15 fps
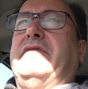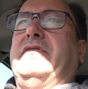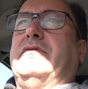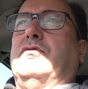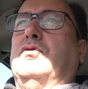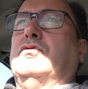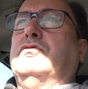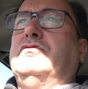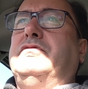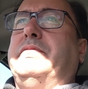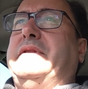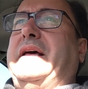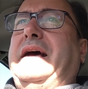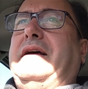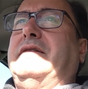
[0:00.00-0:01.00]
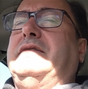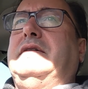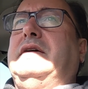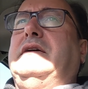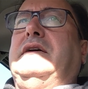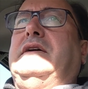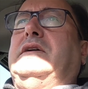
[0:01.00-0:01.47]
of the rules with that
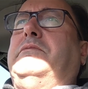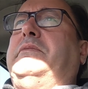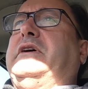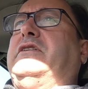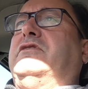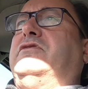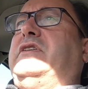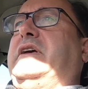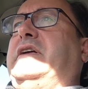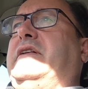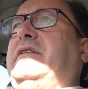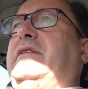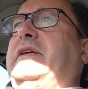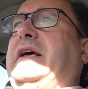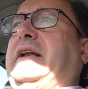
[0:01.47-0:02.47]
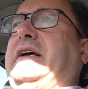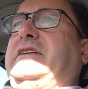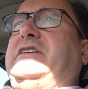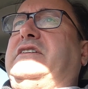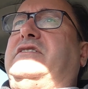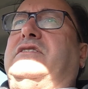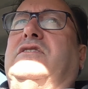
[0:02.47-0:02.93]
because the, the
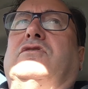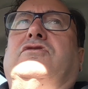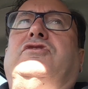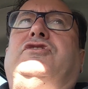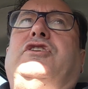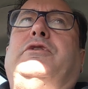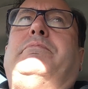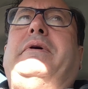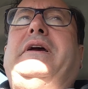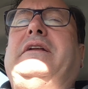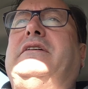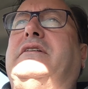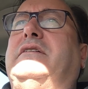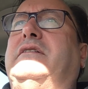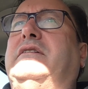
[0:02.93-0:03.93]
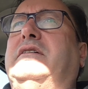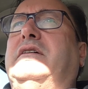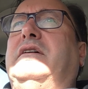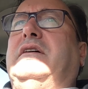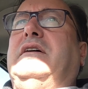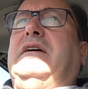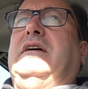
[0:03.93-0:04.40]
NHS is not stupid and,
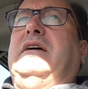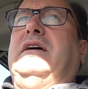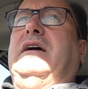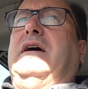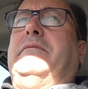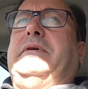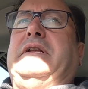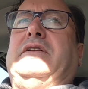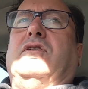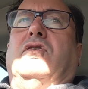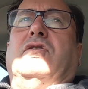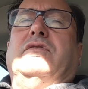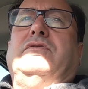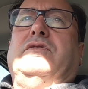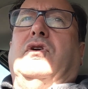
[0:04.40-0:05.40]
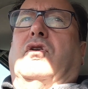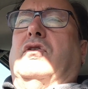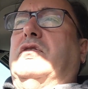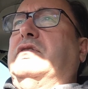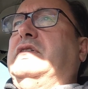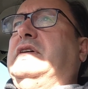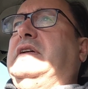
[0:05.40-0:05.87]
I mean, not,
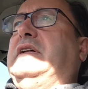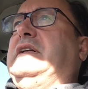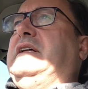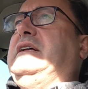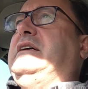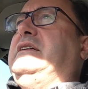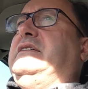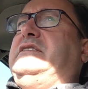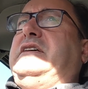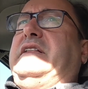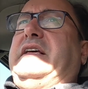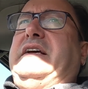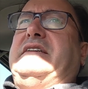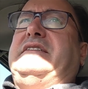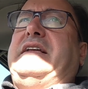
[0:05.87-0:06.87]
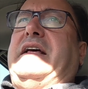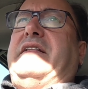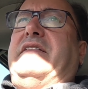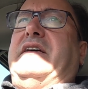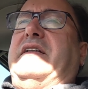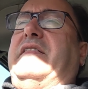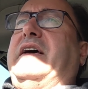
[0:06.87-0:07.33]
not to the
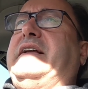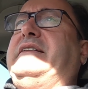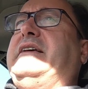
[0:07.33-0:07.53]
extent that they